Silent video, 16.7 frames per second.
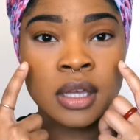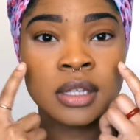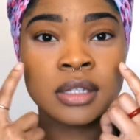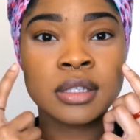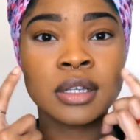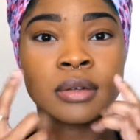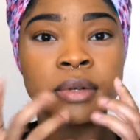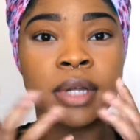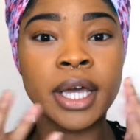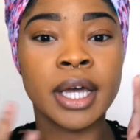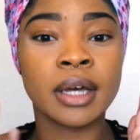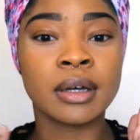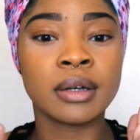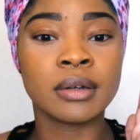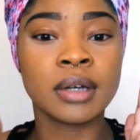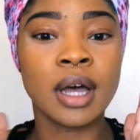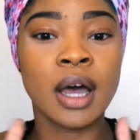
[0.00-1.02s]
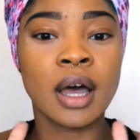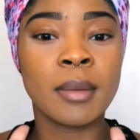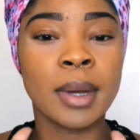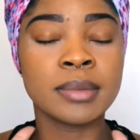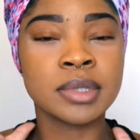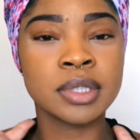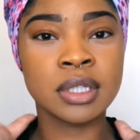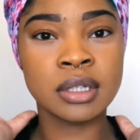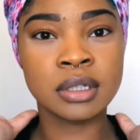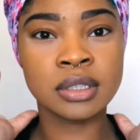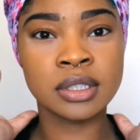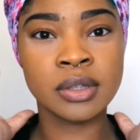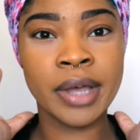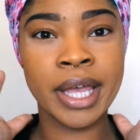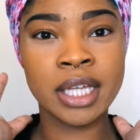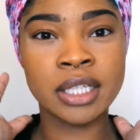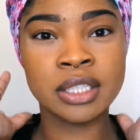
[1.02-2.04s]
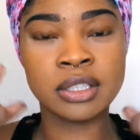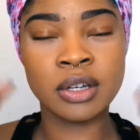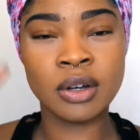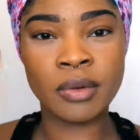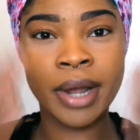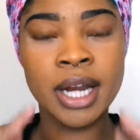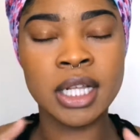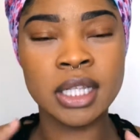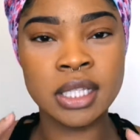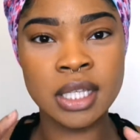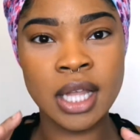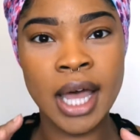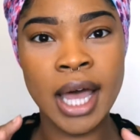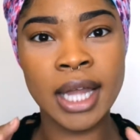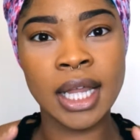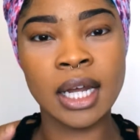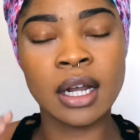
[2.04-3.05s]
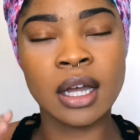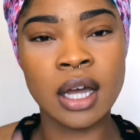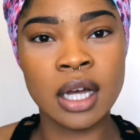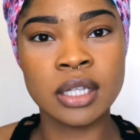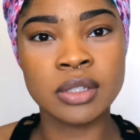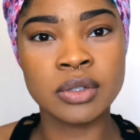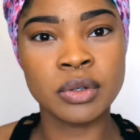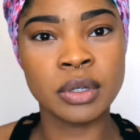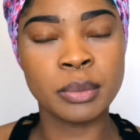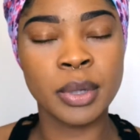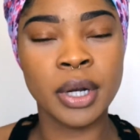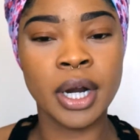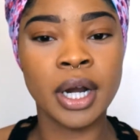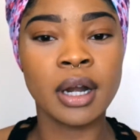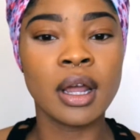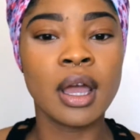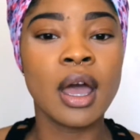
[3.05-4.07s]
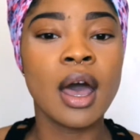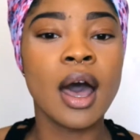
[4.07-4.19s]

So now so I can just go right into the highlight and contouring part.